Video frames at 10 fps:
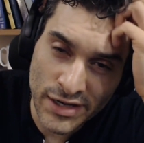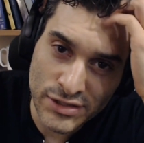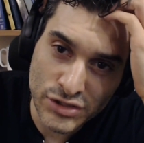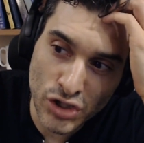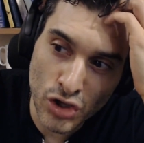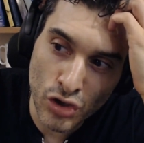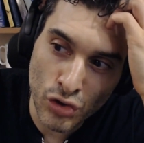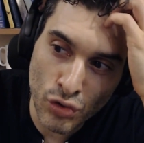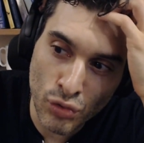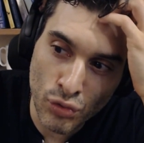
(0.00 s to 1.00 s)

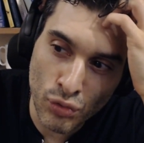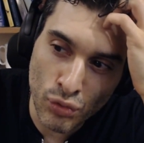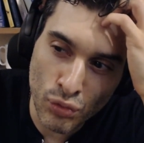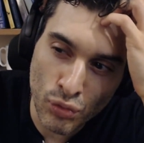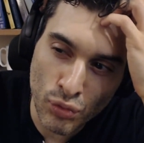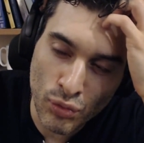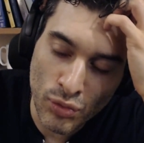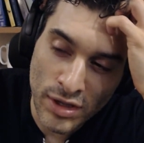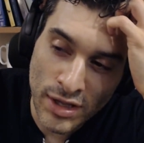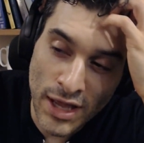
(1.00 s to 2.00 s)
So
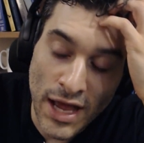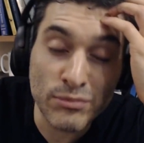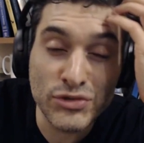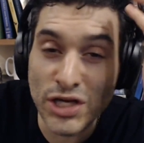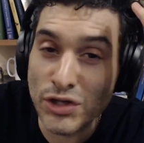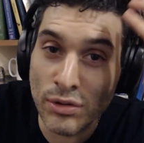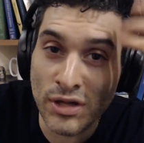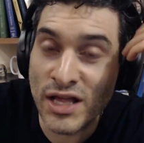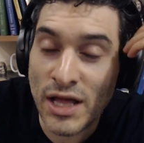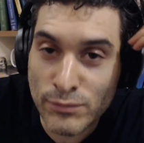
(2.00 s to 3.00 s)
I'm genuine,
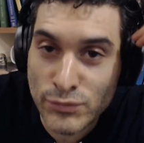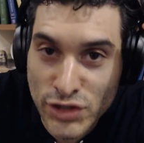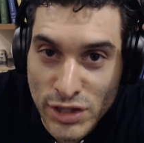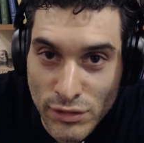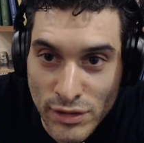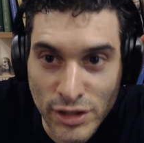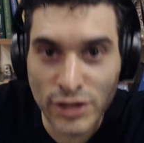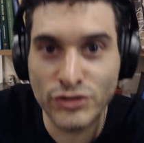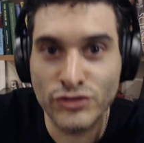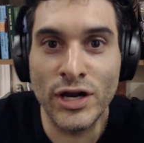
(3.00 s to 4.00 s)
like I'm genuinely
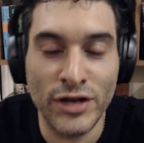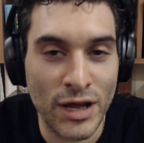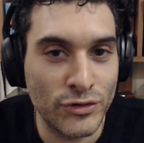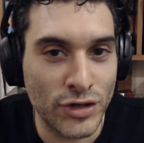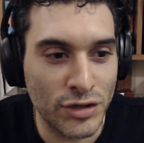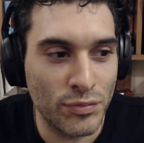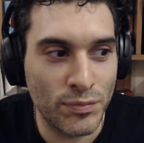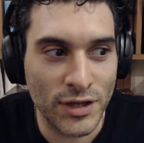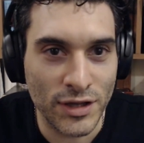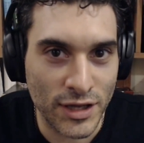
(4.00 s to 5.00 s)
not right now trying to
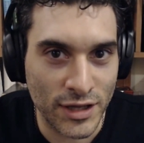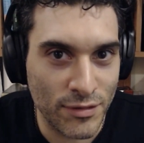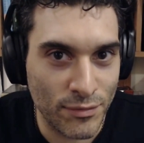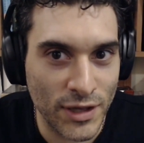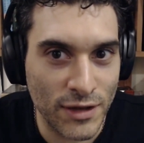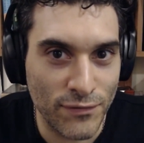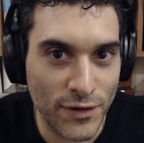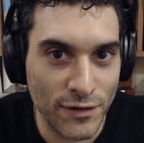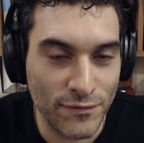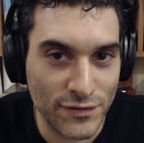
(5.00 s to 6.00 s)
be like making
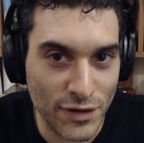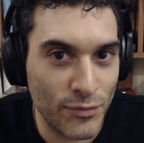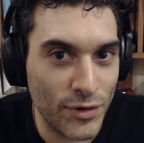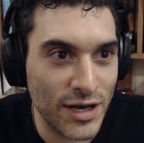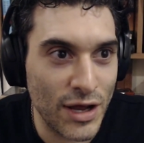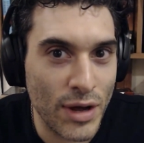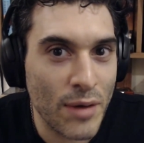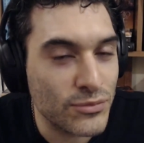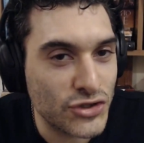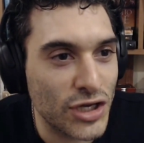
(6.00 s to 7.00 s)
fun of Islam right now.
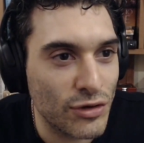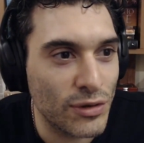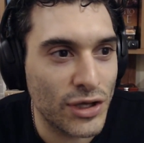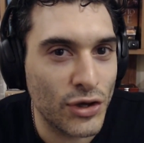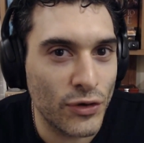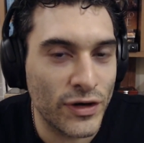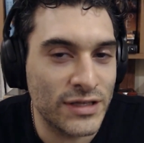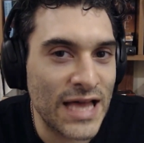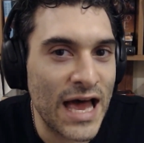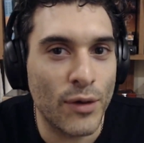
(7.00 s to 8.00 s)
I'm genuinely
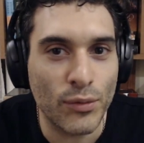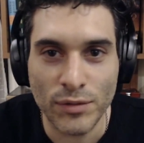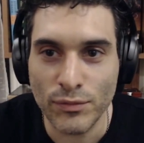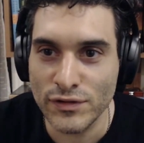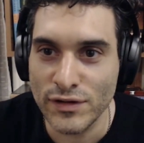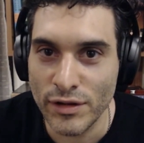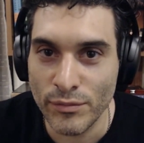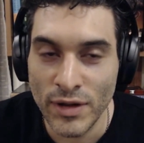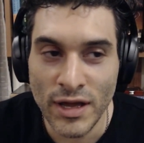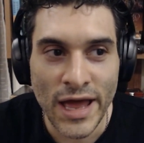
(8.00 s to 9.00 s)
curious how would a
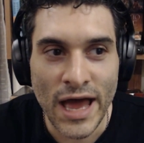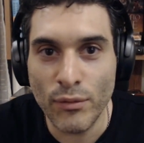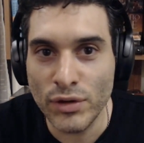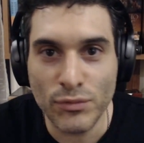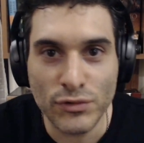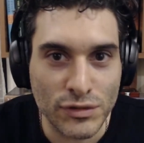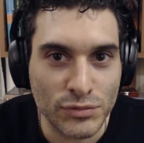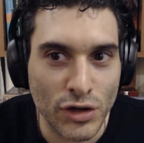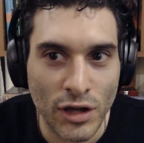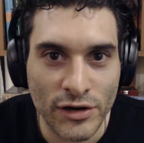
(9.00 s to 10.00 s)
Muslim, how would a Muslim
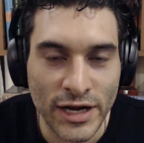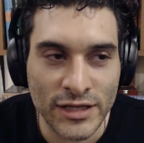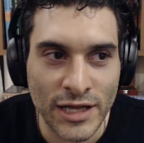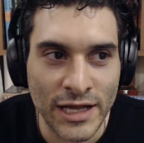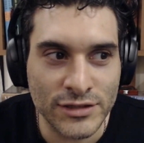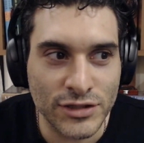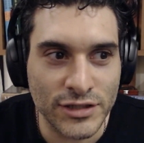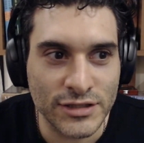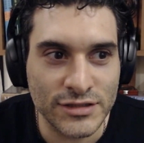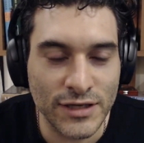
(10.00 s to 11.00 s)
scholar an- answer
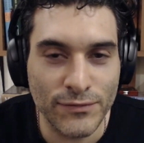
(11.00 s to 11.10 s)
this?